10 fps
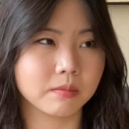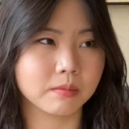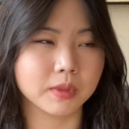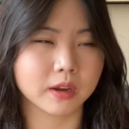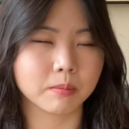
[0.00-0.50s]

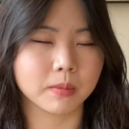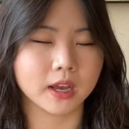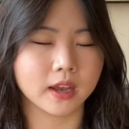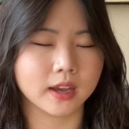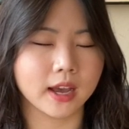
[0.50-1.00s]
like
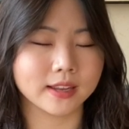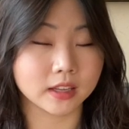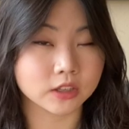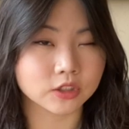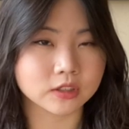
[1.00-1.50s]
my
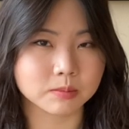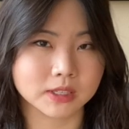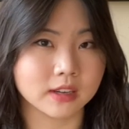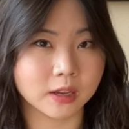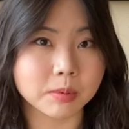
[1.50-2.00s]
eyelashes, my
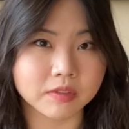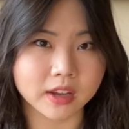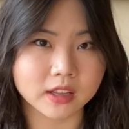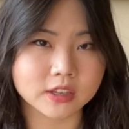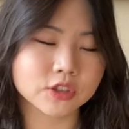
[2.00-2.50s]
type of
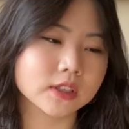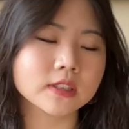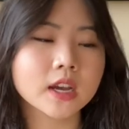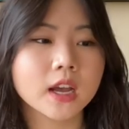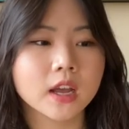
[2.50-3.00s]
eyelashes.
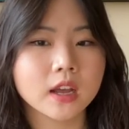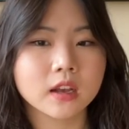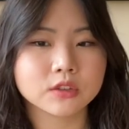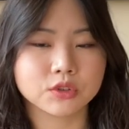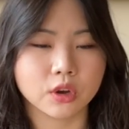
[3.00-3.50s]

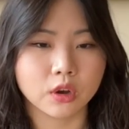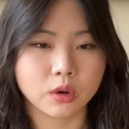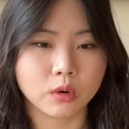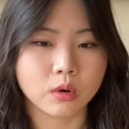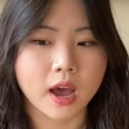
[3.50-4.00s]

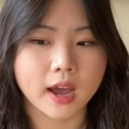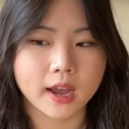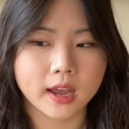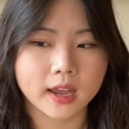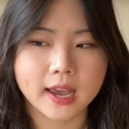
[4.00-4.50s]
So
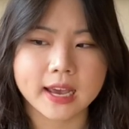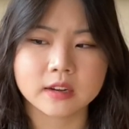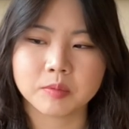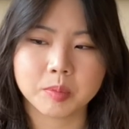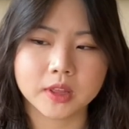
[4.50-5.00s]
I
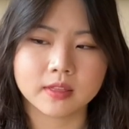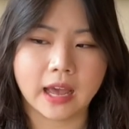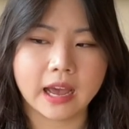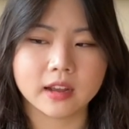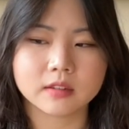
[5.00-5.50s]
hadn't been
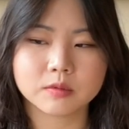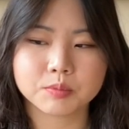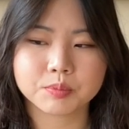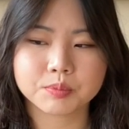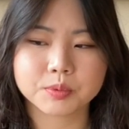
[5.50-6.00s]
that
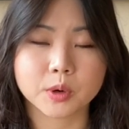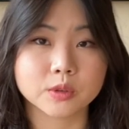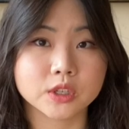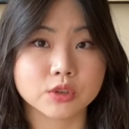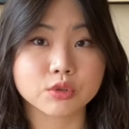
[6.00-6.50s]
prone
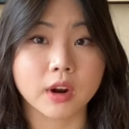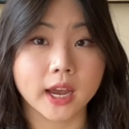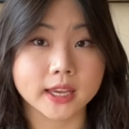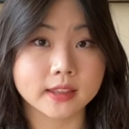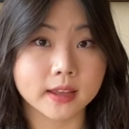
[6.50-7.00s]
to
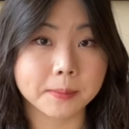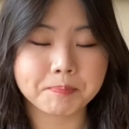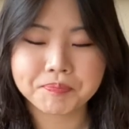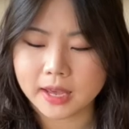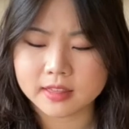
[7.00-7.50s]
trying them.
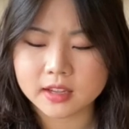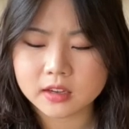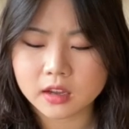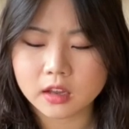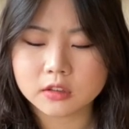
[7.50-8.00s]
I think
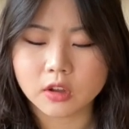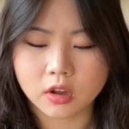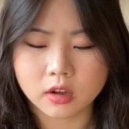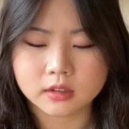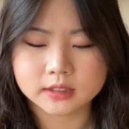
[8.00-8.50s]
a
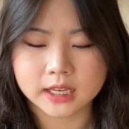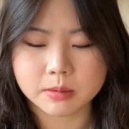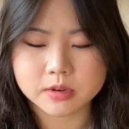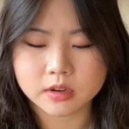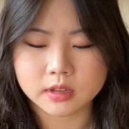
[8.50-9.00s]
long
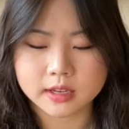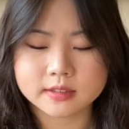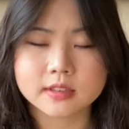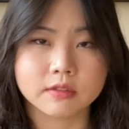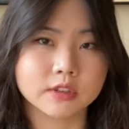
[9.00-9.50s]
time ago, like
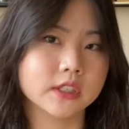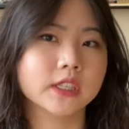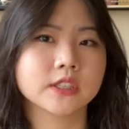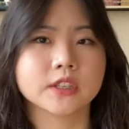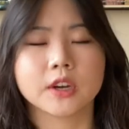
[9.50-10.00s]
several
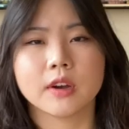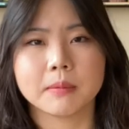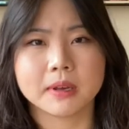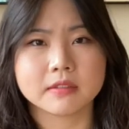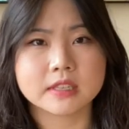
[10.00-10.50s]
years ago, I
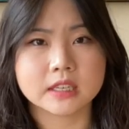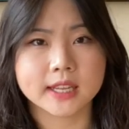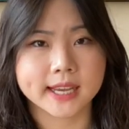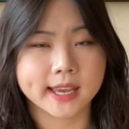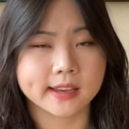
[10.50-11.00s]
might have seen
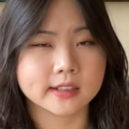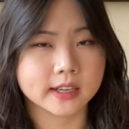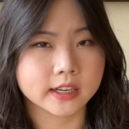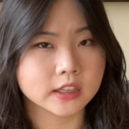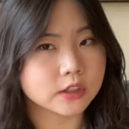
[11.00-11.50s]
like Hey
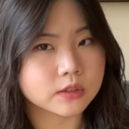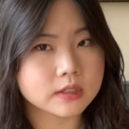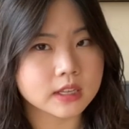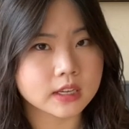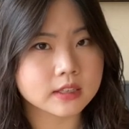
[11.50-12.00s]
Claire use
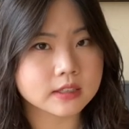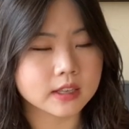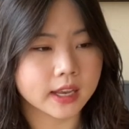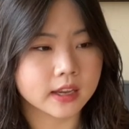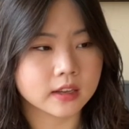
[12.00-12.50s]
this,
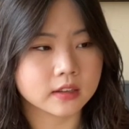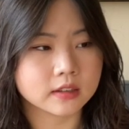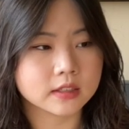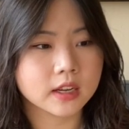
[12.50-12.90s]
and